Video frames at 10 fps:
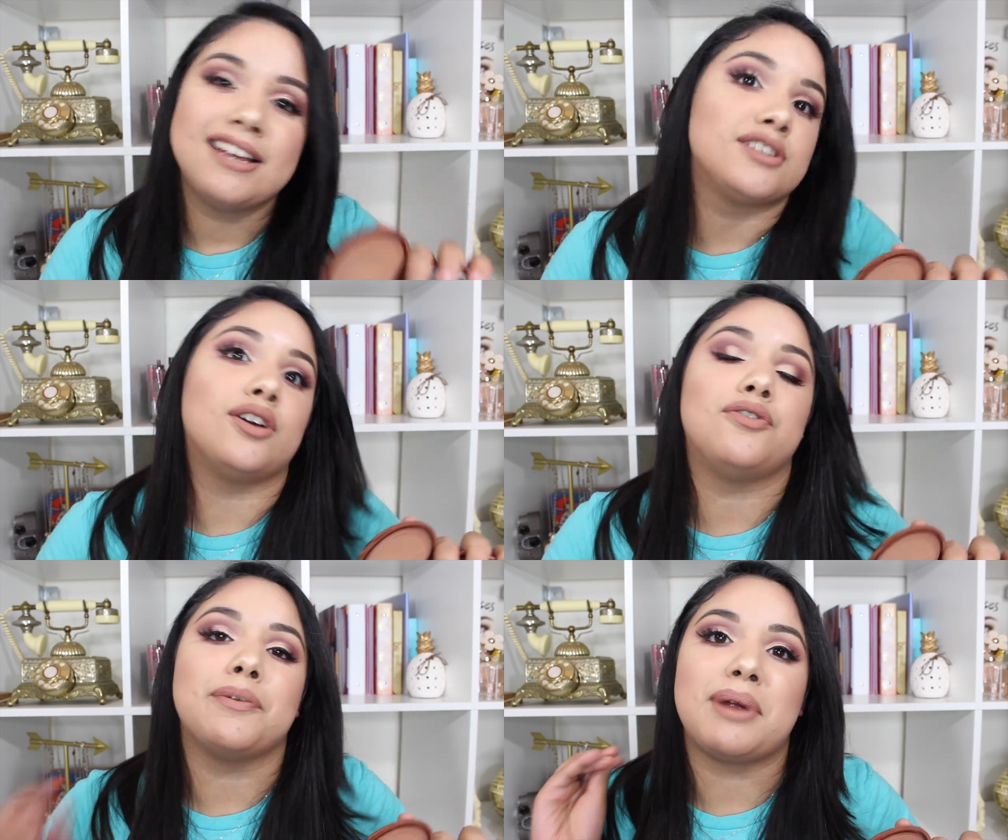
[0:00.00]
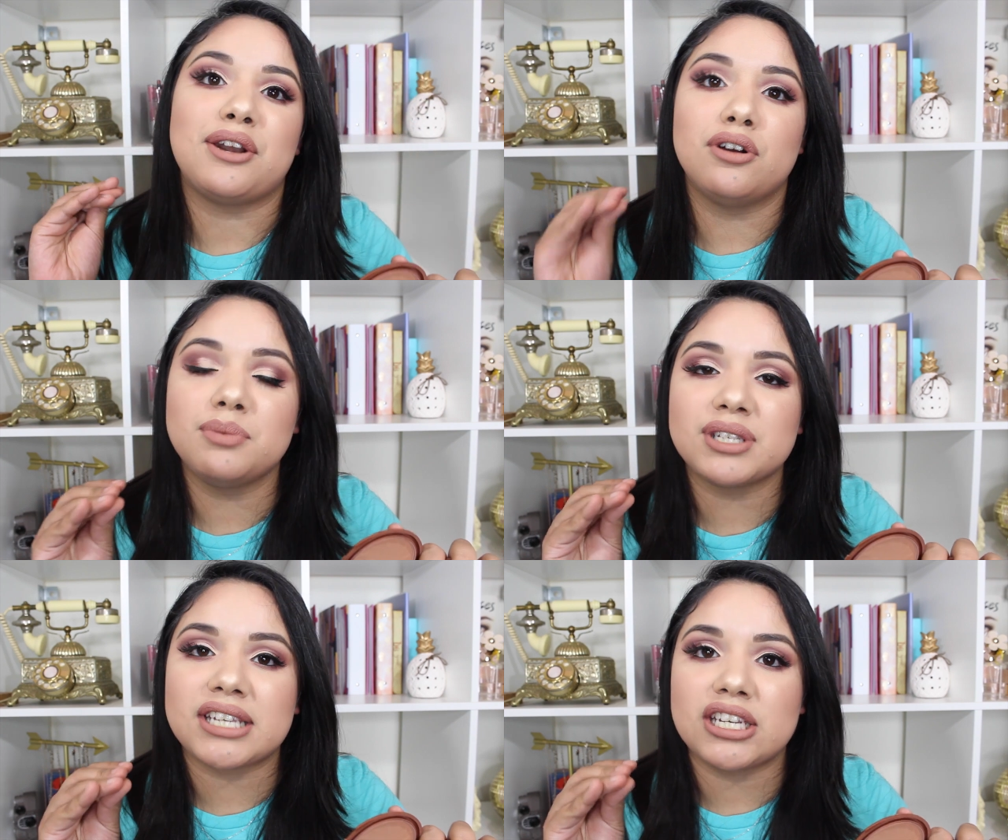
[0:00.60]
So if you're my
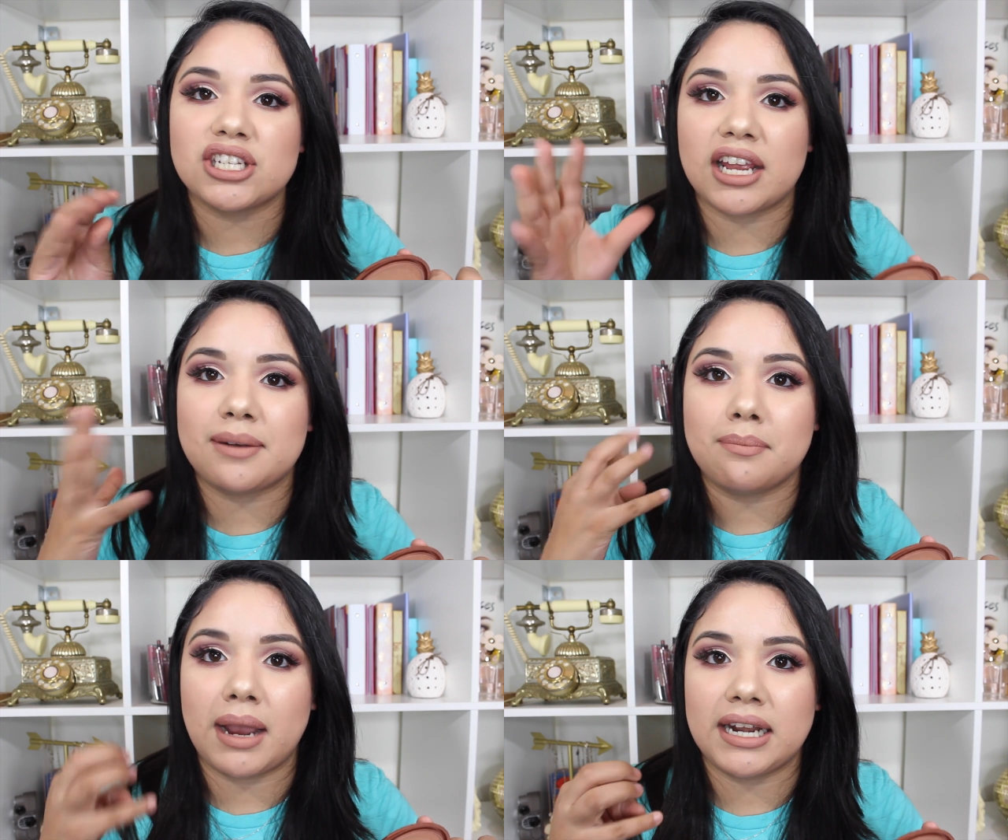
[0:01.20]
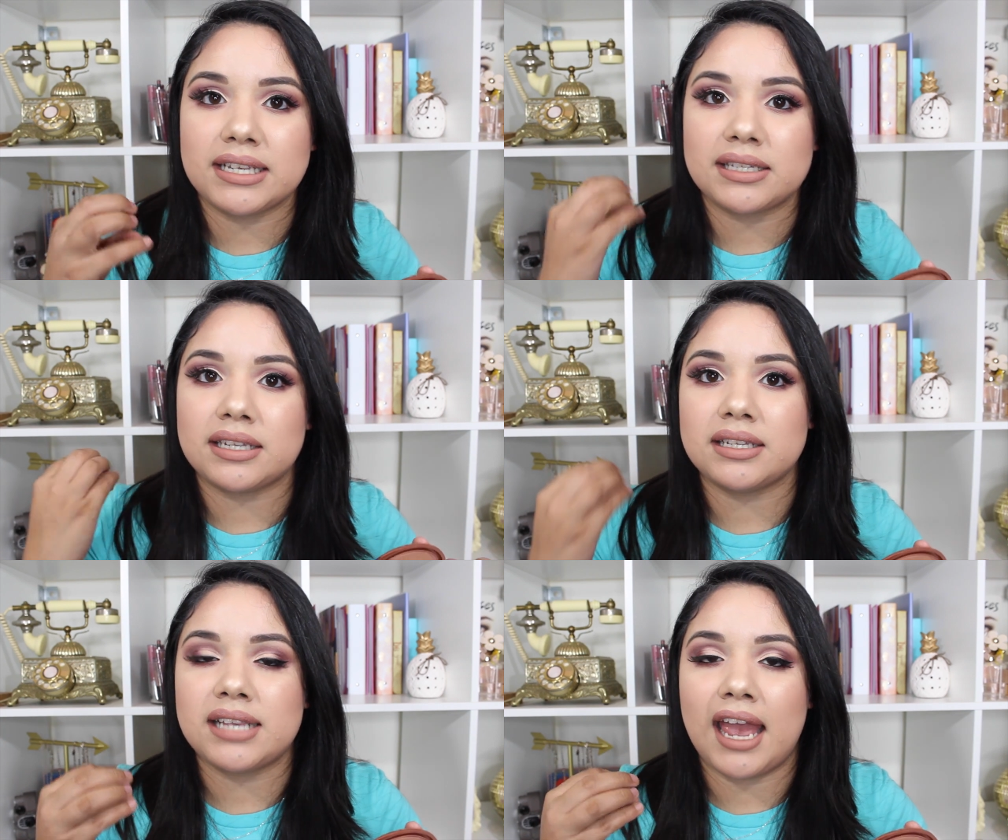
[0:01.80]
normal skin shade minus
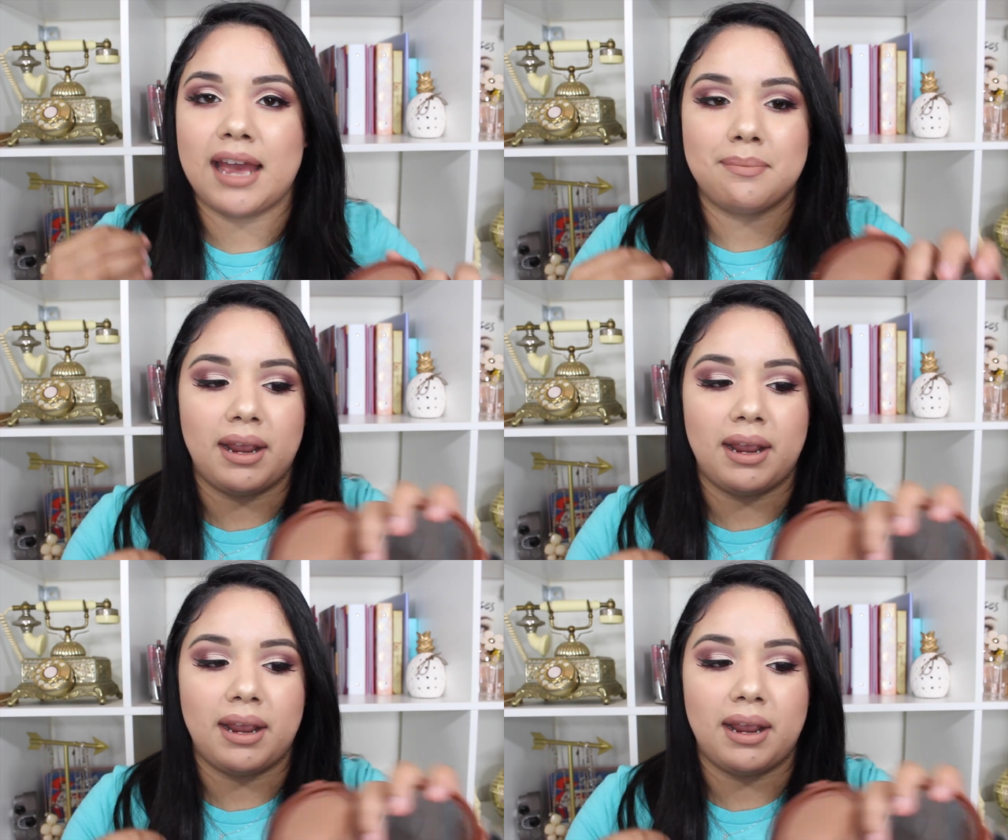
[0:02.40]
the tan,